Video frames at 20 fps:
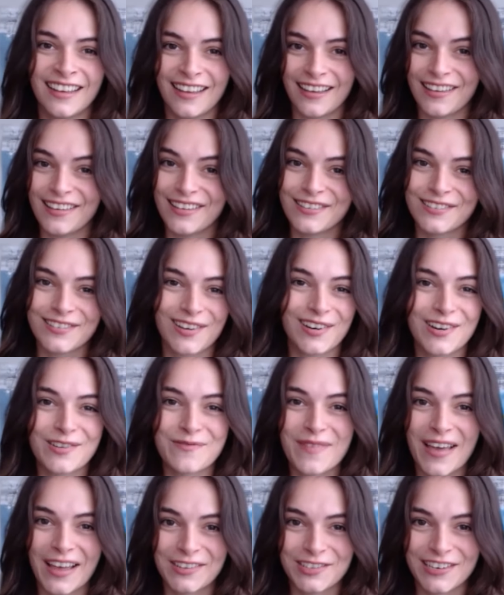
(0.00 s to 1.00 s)
is our
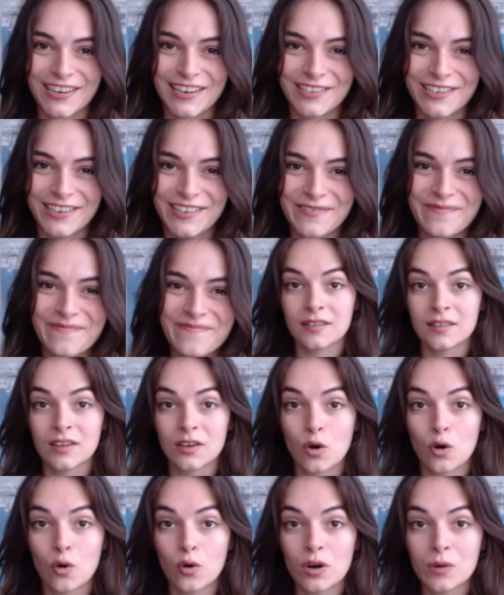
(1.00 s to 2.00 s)
imagination. The
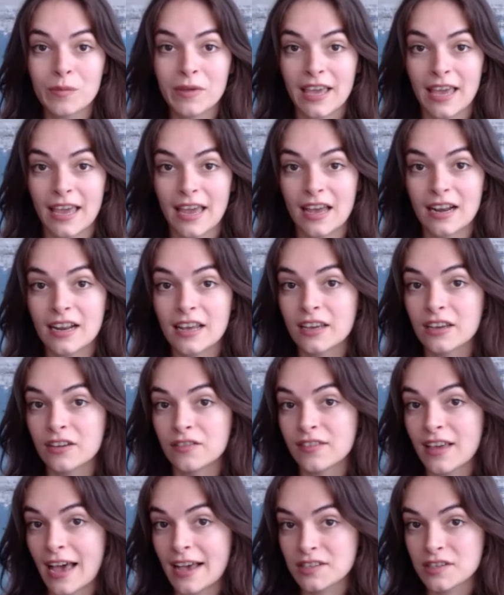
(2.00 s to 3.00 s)
core mechanic of
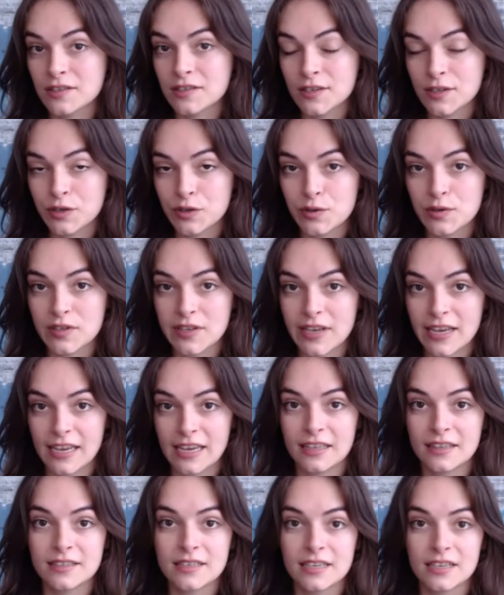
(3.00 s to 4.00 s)
Castles and
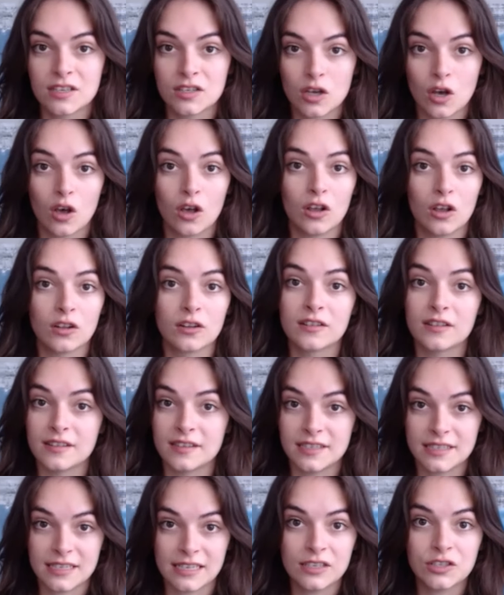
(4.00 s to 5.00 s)
Crusades is called the
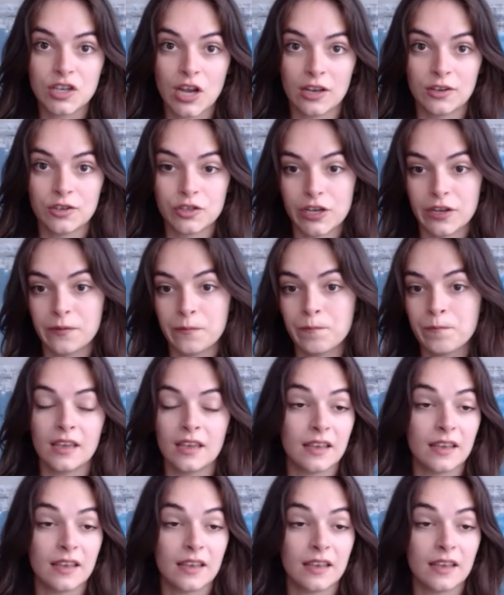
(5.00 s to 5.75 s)
siege engine.